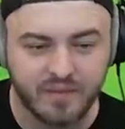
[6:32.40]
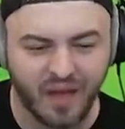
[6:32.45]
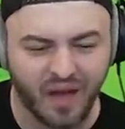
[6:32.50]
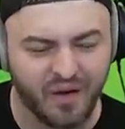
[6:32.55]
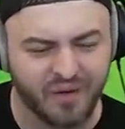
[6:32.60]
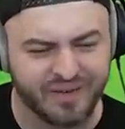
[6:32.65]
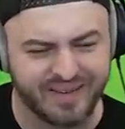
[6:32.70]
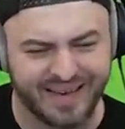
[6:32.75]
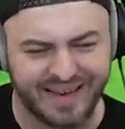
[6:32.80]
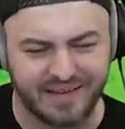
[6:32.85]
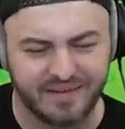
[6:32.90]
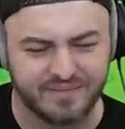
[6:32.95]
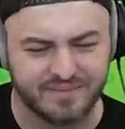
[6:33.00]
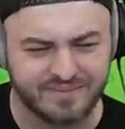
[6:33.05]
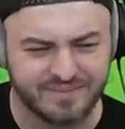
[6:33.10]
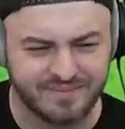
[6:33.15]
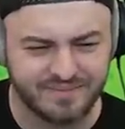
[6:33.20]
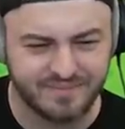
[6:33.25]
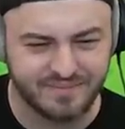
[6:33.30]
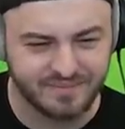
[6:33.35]
because oh, he's okay.
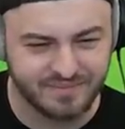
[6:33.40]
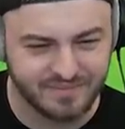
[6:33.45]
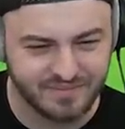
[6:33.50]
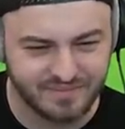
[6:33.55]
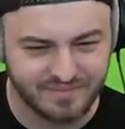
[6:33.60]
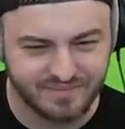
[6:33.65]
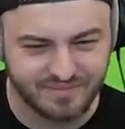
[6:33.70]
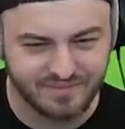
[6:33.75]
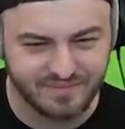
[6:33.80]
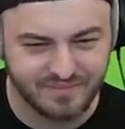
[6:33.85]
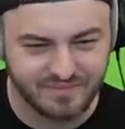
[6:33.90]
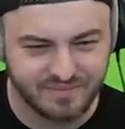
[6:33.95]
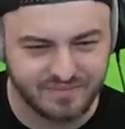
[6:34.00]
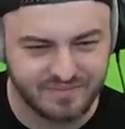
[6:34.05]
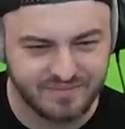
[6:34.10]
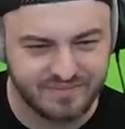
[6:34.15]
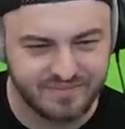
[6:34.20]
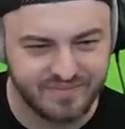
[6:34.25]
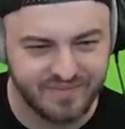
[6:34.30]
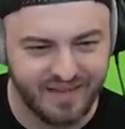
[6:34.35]
short.
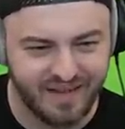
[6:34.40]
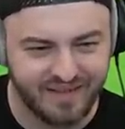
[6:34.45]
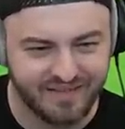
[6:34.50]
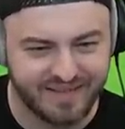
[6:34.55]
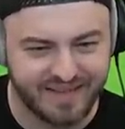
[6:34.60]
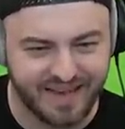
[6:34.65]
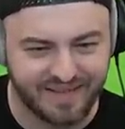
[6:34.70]
Okay.